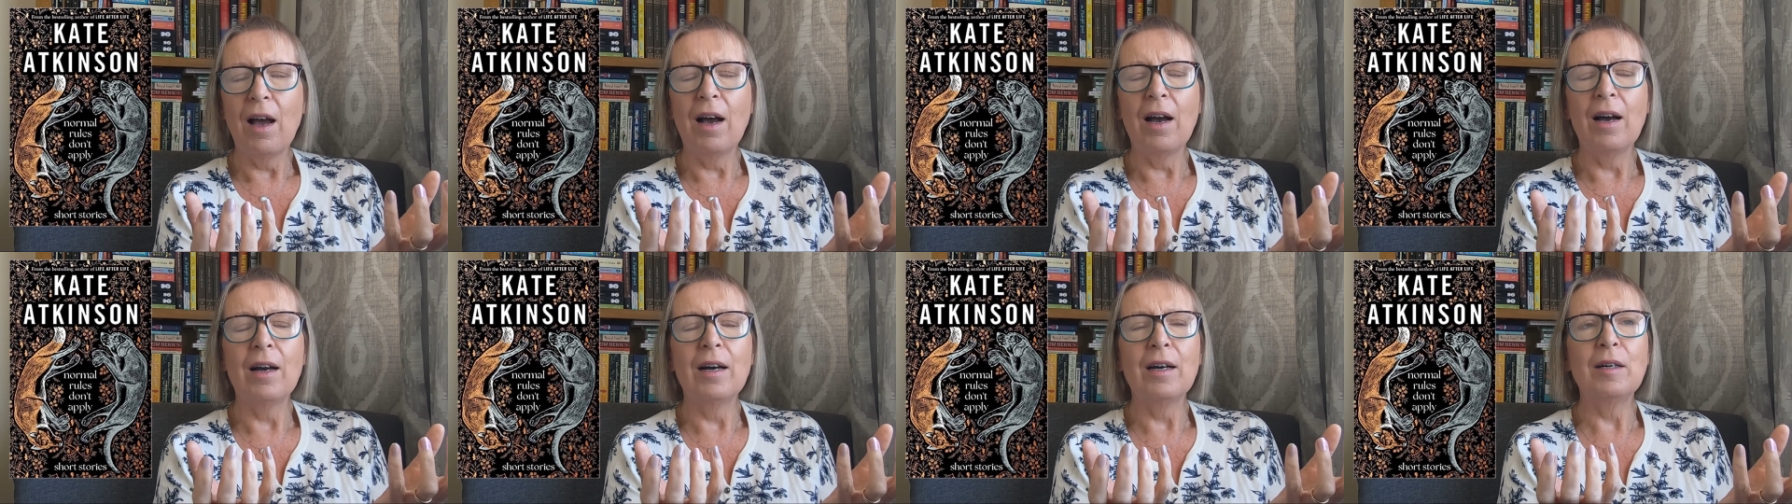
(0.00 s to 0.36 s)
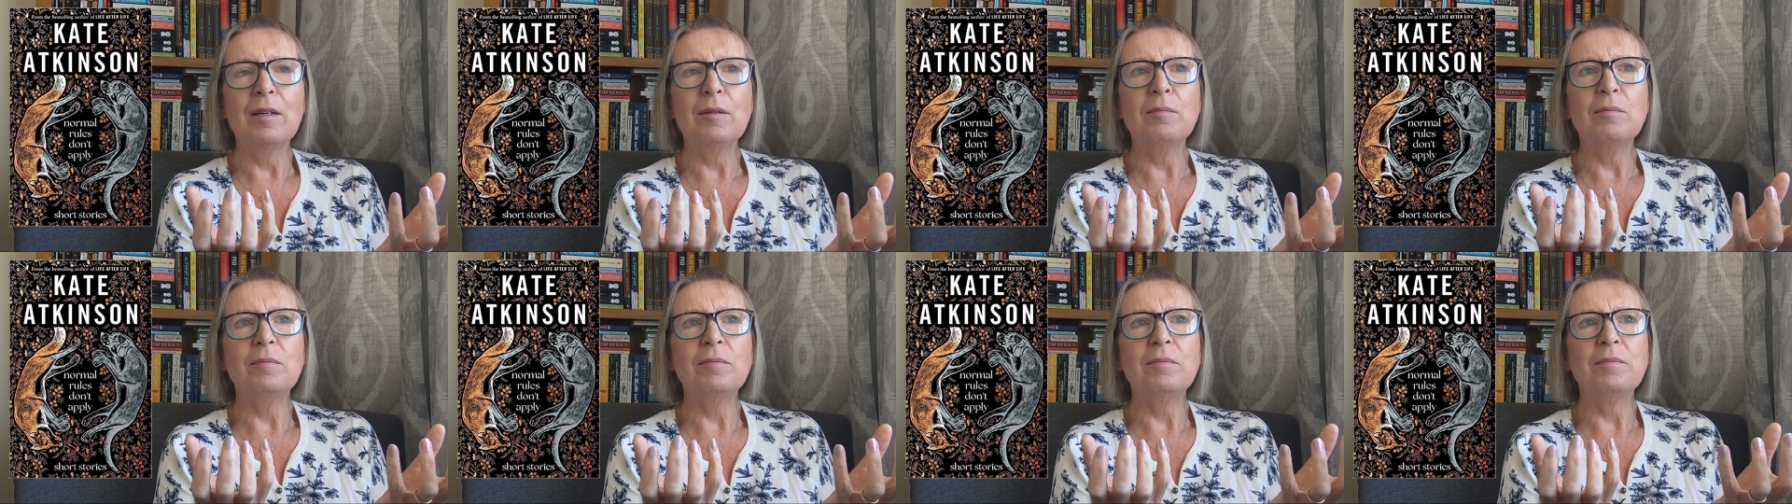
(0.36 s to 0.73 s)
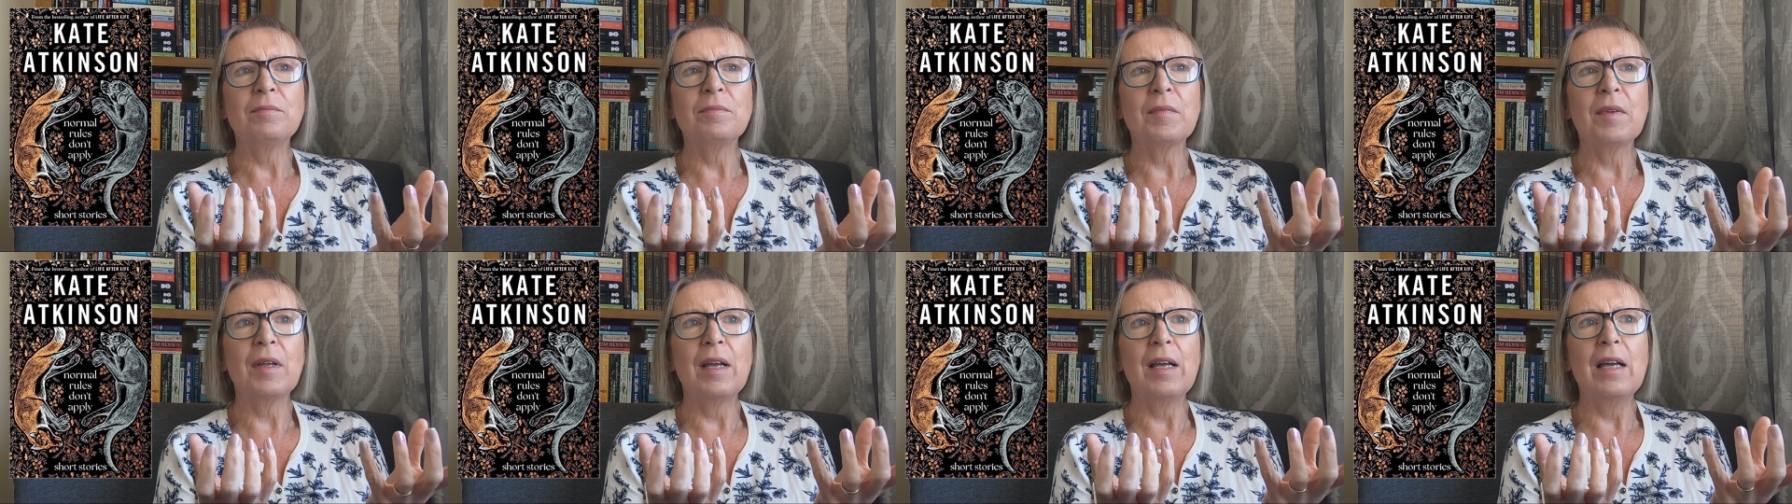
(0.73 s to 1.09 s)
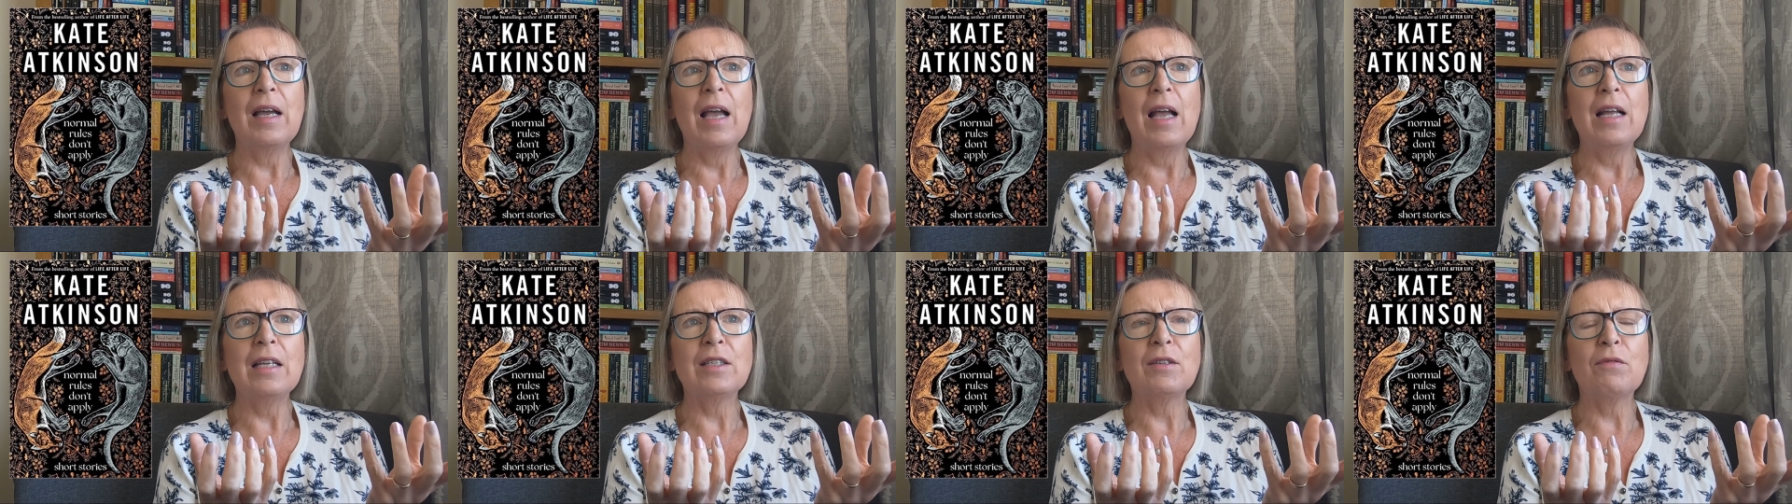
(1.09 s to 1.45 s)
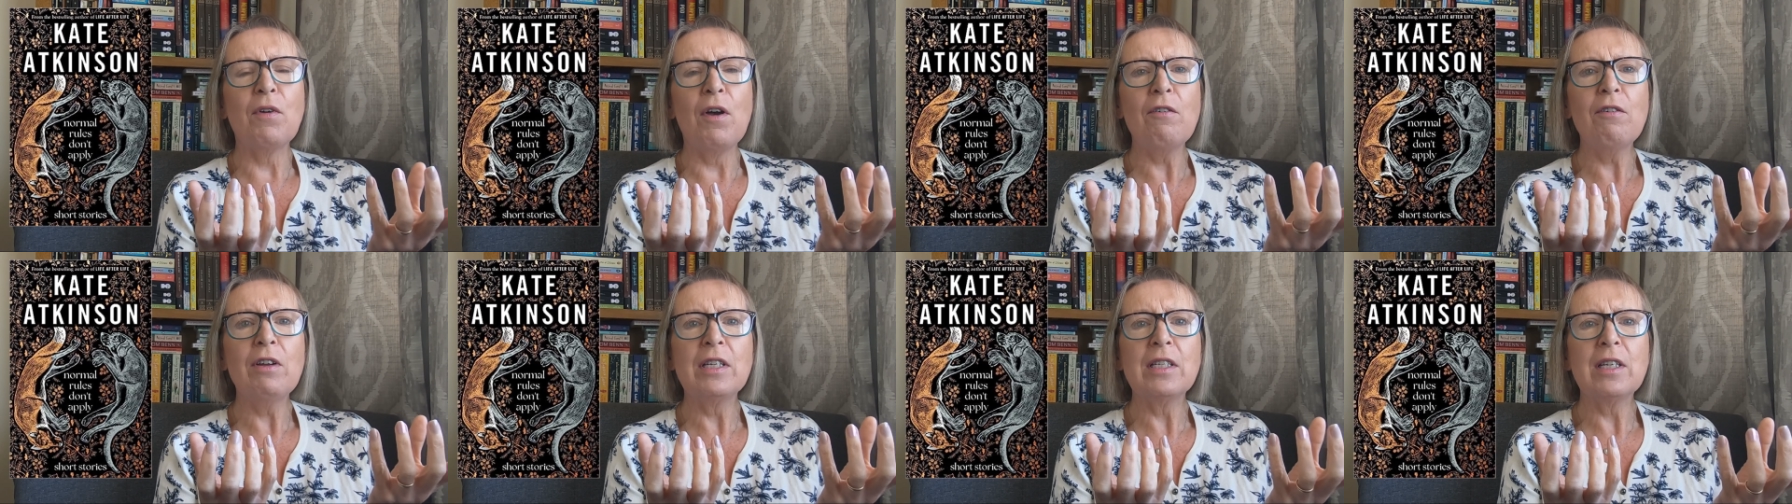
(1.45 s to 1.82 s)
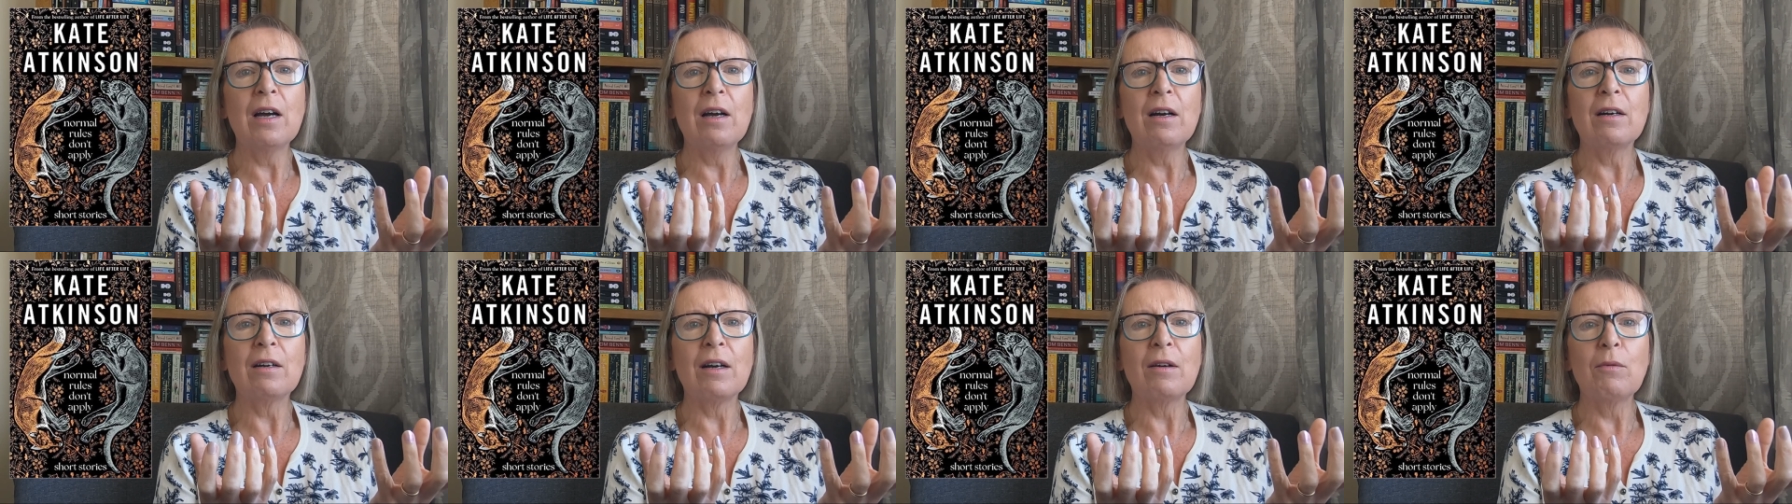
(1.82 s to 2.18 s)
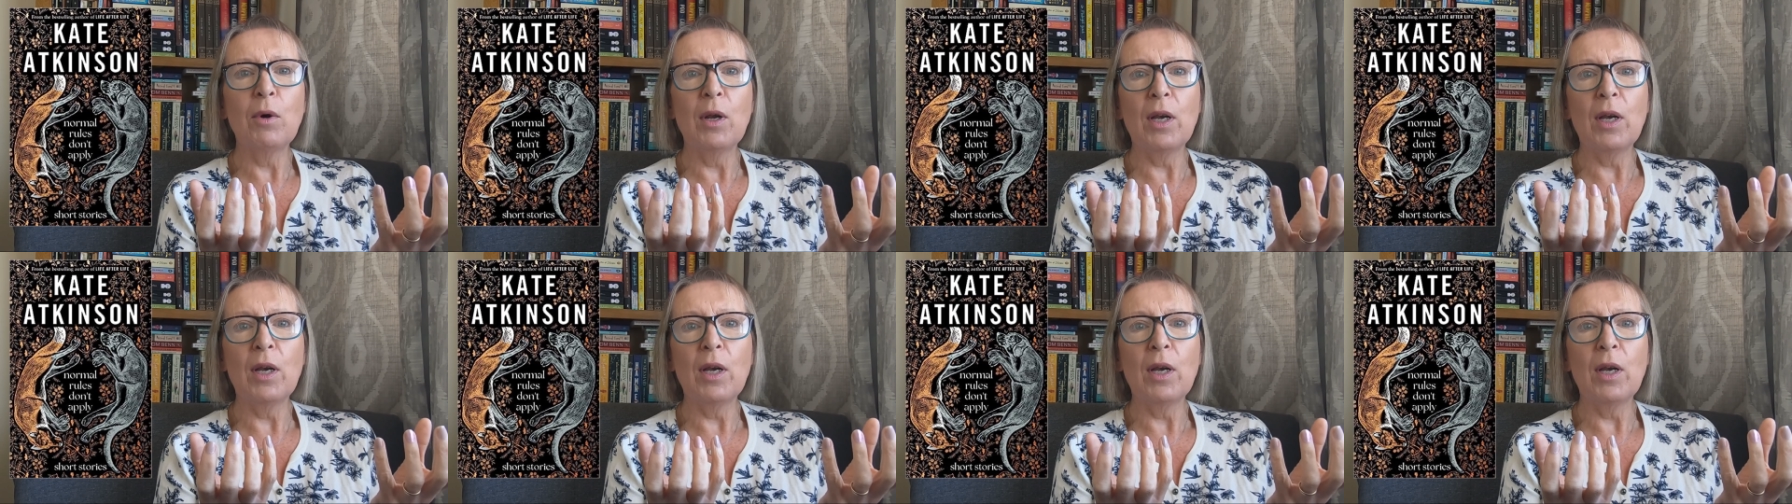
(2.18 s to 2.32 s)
It's very dark.